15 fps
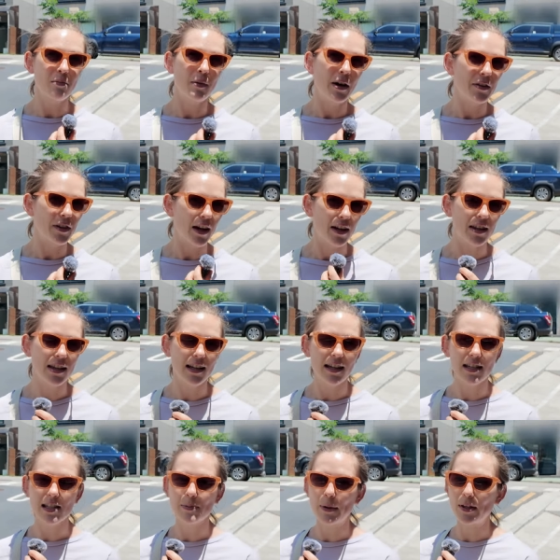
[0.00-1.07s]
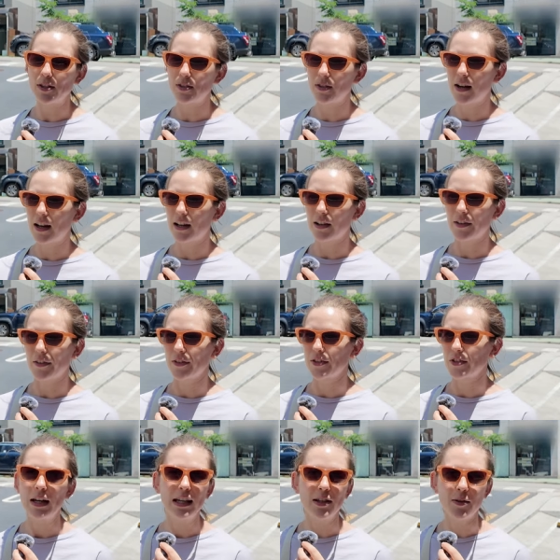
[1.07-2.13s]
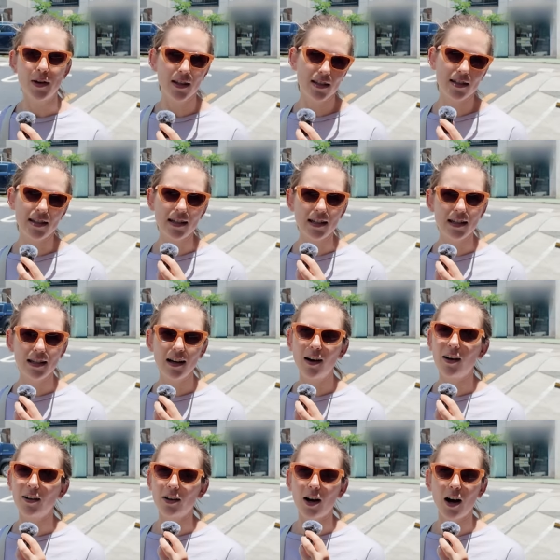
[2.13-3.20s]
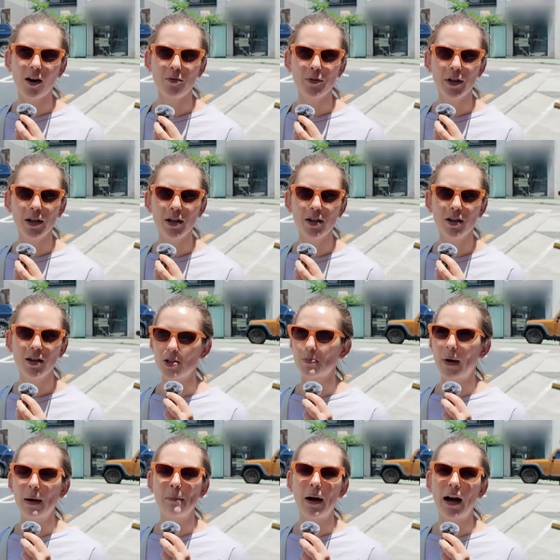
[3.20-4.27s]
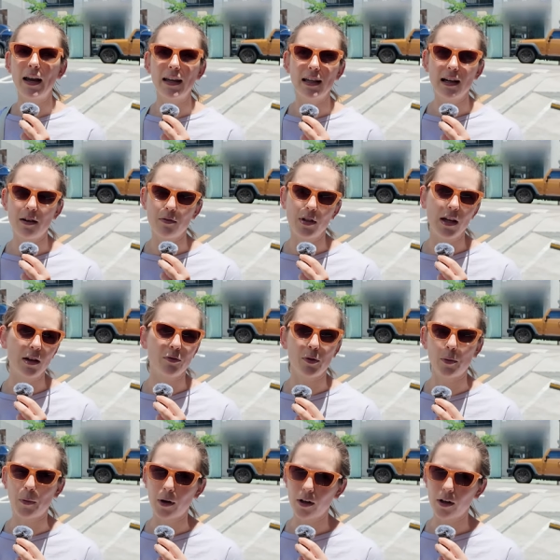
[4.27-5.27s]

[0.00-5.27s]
of the month, I think I spend around $20 on coffee just by buying it every day for